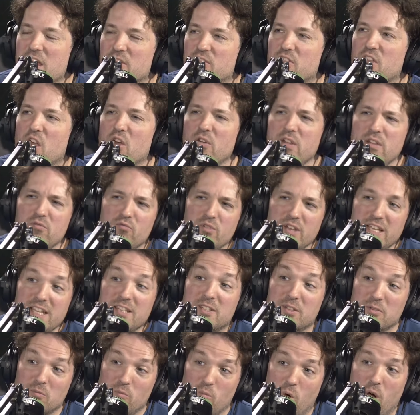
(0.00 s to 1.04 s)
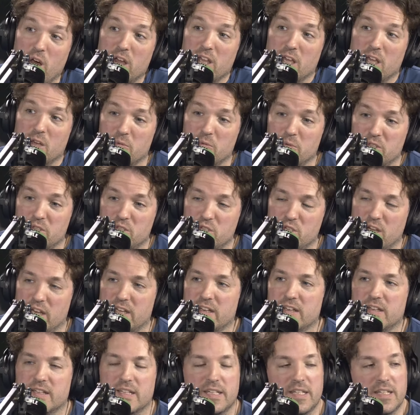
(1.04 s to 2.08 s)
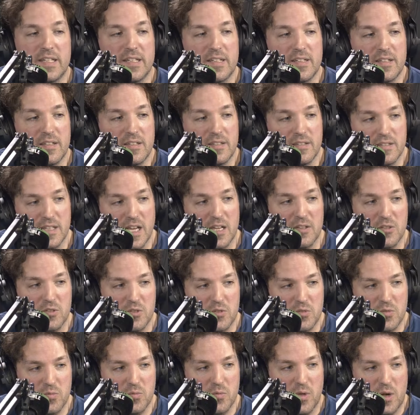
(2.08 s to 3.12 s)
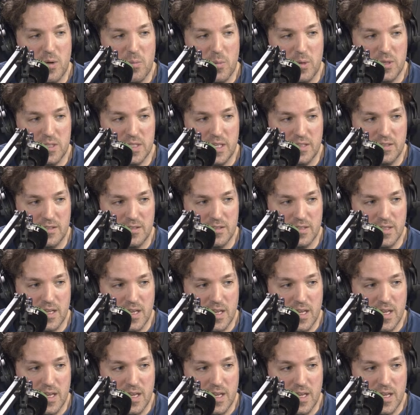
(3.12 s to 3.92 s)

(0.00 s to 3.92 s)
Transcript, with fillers: the only reason why I would gently nudge one of my sons because it's